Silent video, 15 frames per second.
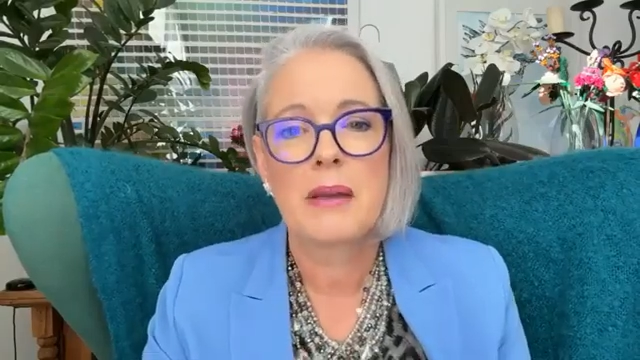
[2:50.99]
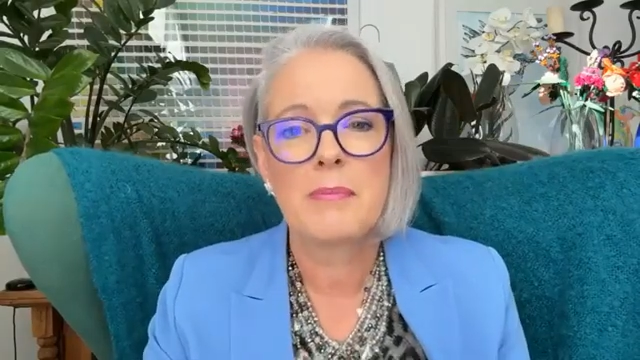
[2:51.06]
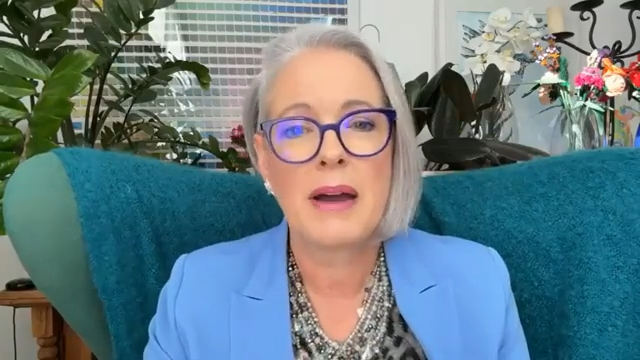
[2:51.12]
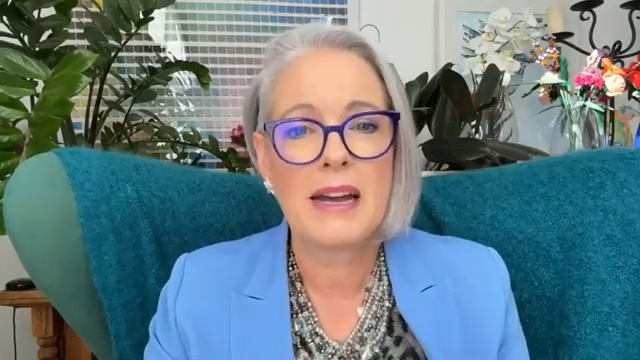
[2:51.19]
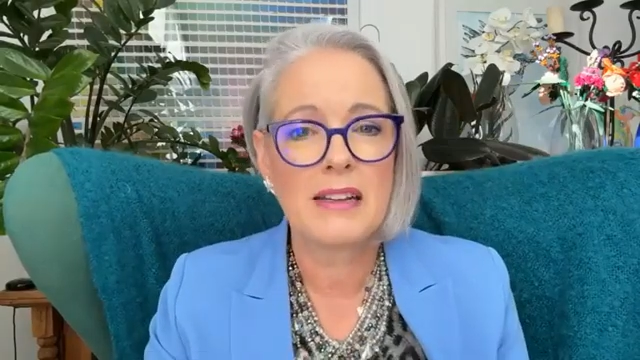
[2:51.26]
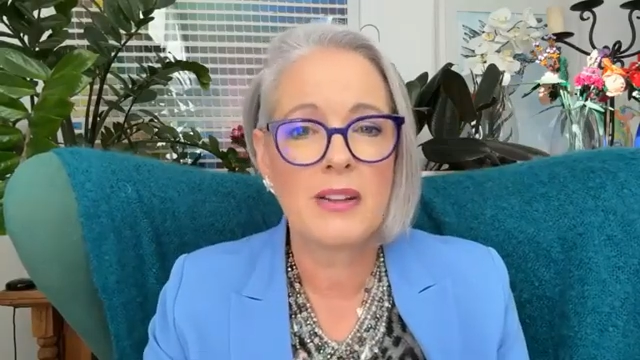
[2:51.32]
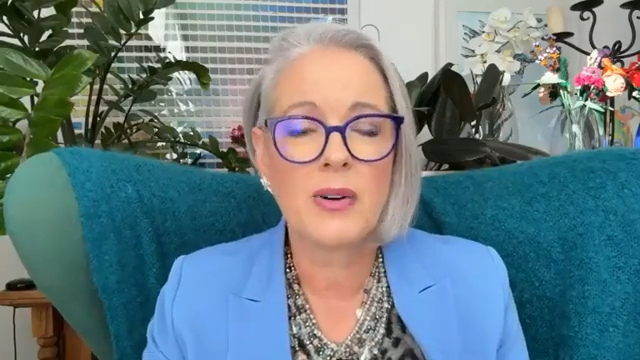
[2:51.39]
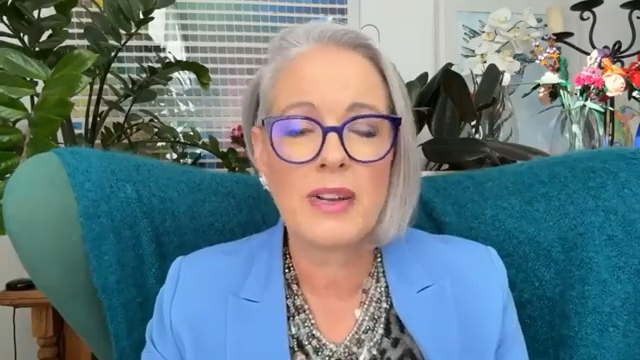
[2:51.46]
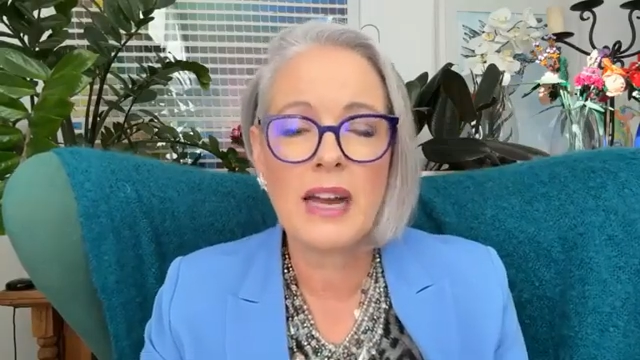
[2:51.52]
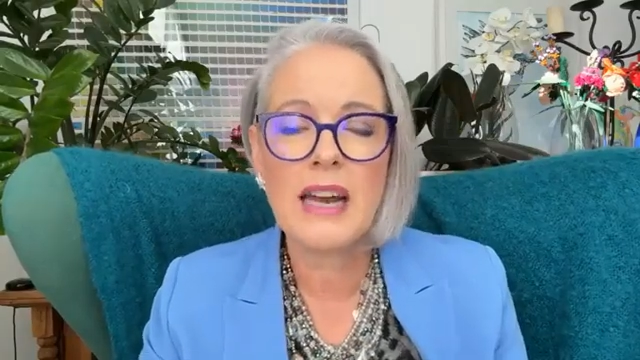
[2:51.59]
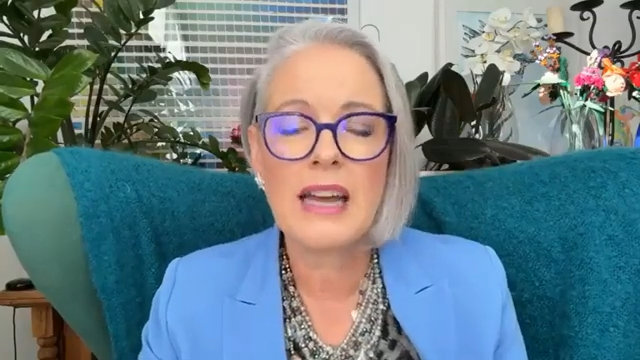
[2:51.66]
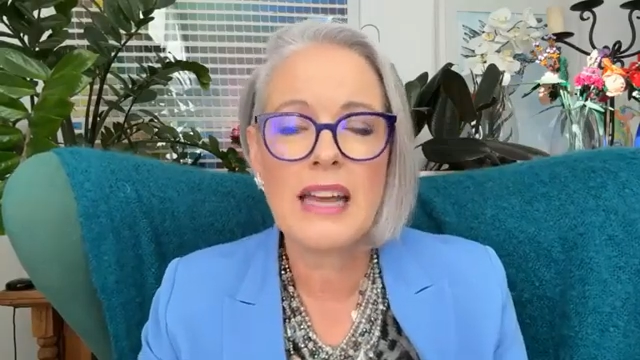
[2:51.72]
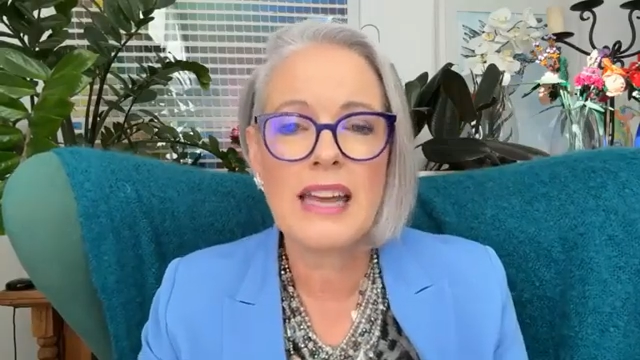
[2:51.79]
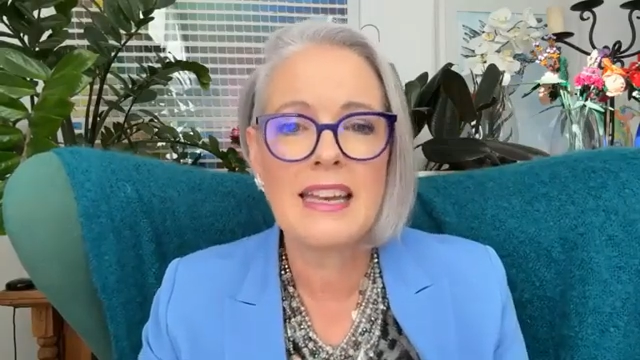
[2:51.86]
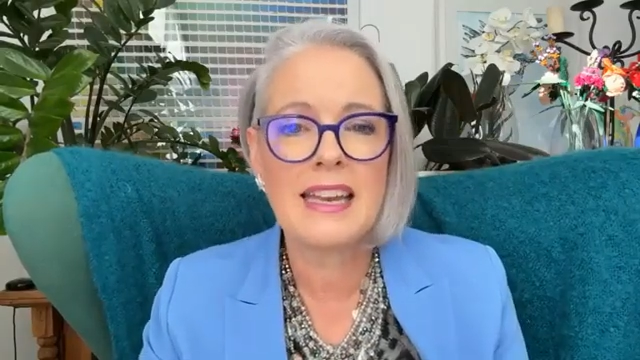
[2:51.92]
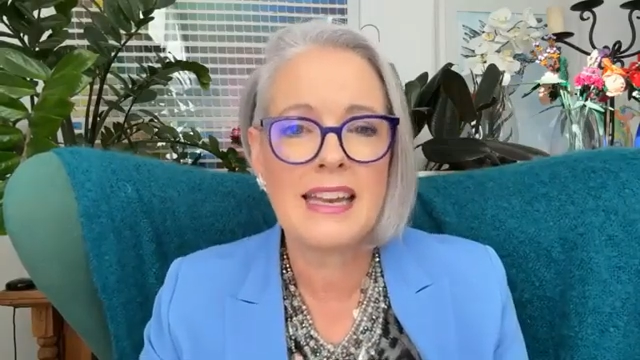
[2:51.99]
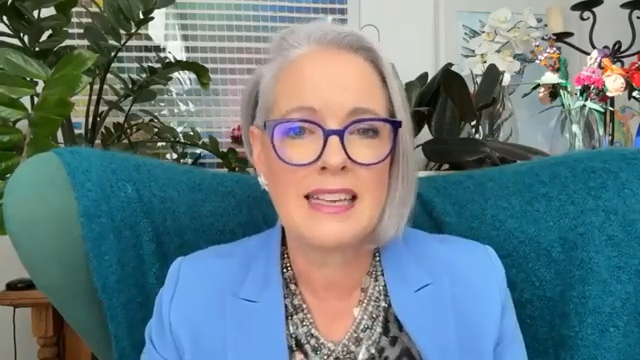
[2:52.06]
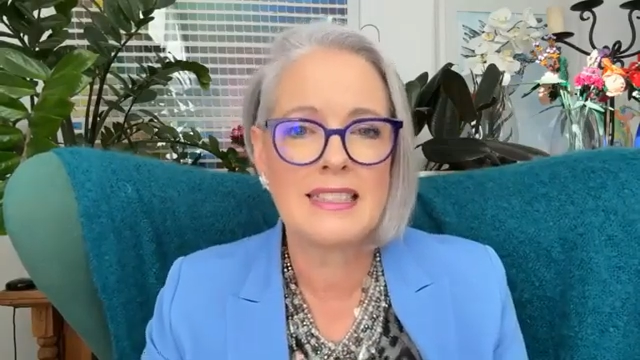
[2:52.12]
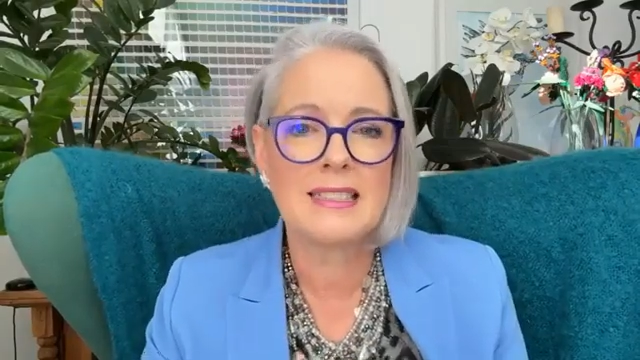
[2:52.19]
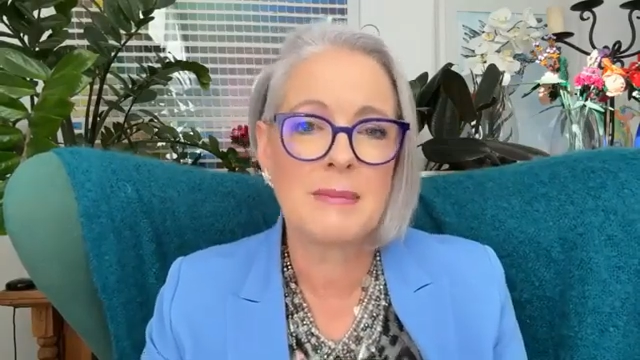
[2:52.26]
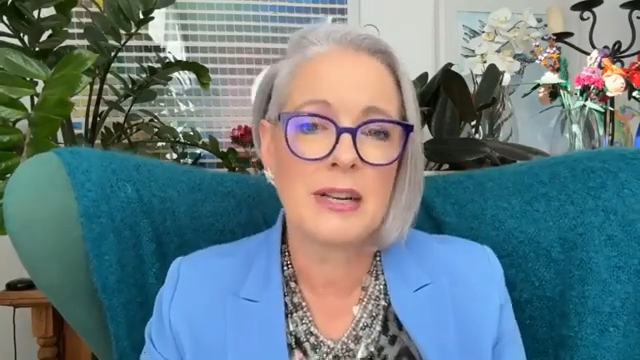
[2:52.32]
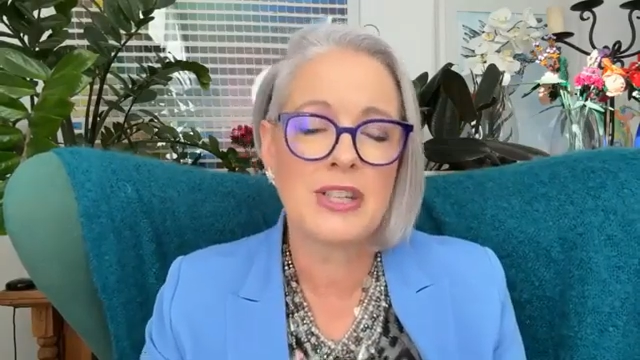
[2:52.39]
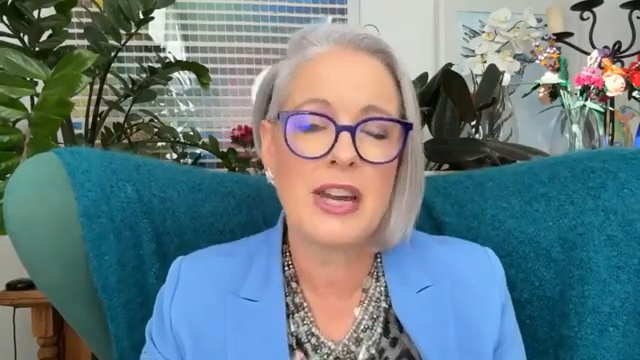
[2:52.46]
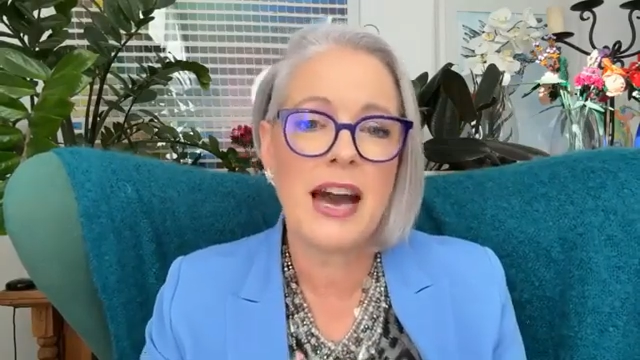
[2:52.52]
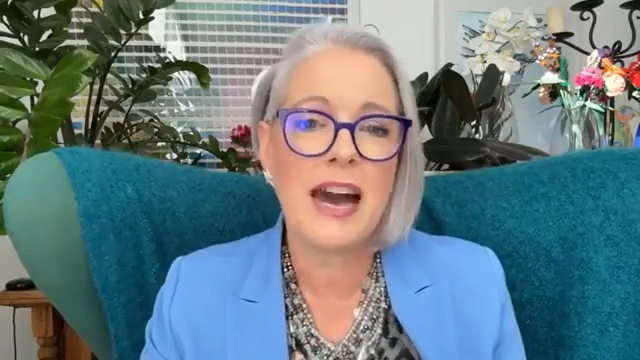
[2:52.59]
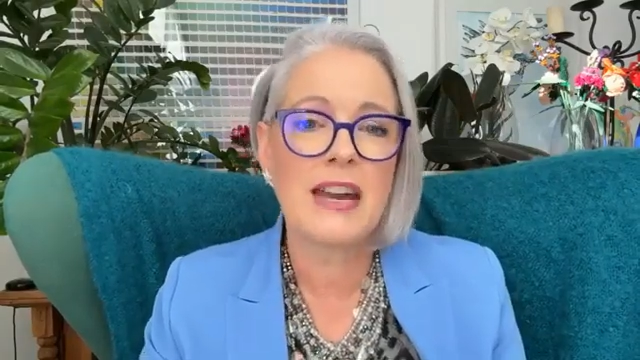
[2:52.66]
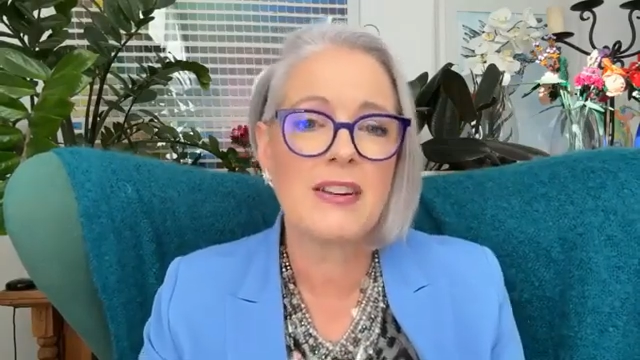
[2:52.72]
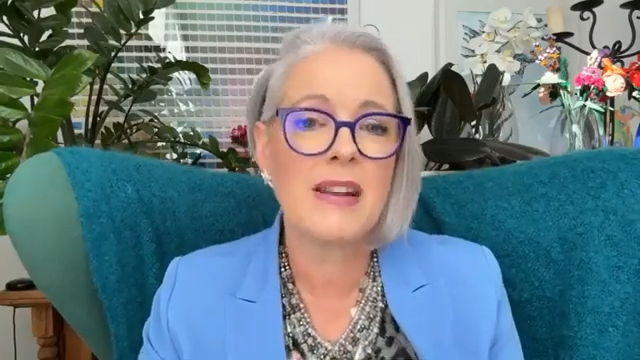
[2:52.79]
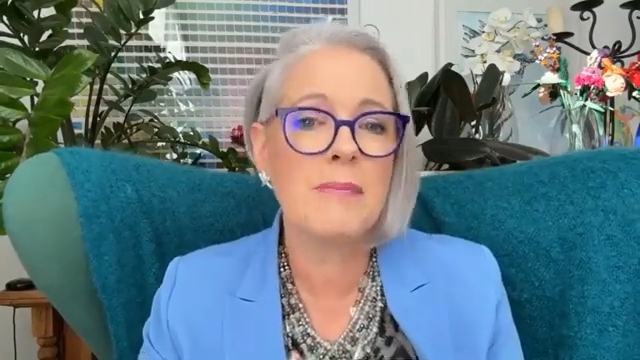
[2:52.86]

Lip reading: mail order, it is much harder.